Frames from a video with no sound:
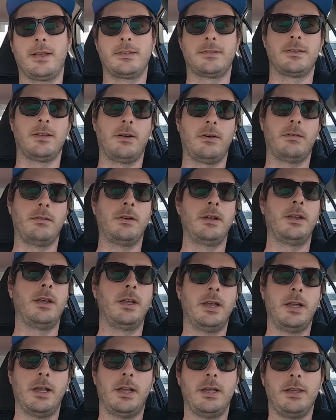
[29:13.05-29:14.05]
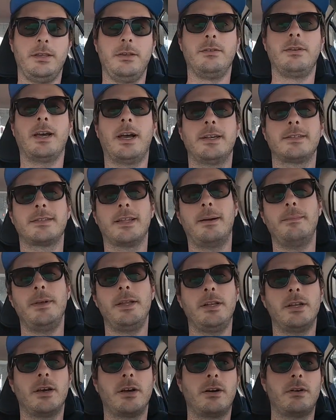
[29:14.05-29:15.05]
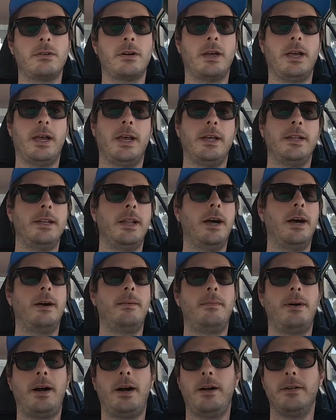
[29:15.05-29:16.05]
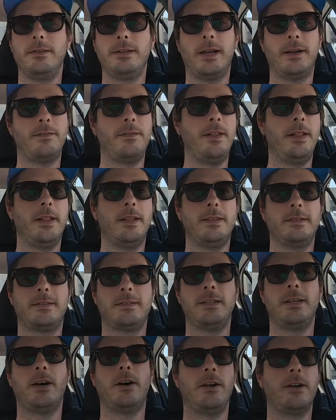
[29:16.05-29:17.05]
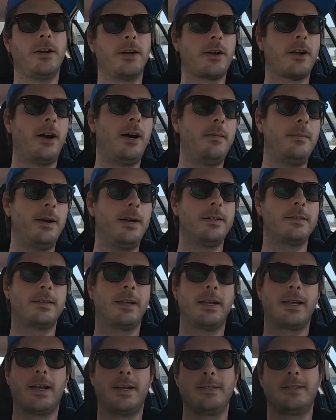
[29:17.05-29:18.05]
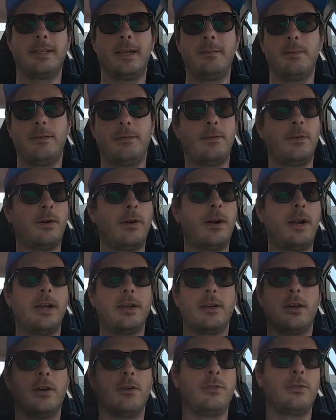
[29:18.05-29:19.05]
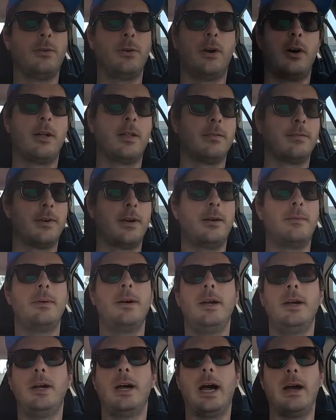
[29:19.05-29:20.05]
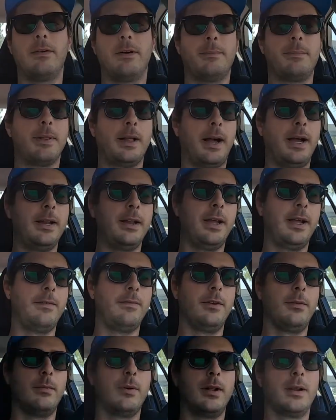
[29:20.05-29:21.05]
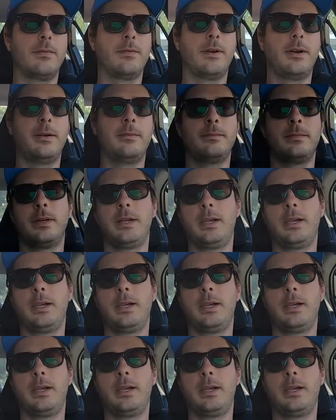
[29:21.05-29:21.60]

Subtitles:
So you guys let me know, and I'll definitely see all your comments. Like I said before, I go through all of them. I reply to every one of them.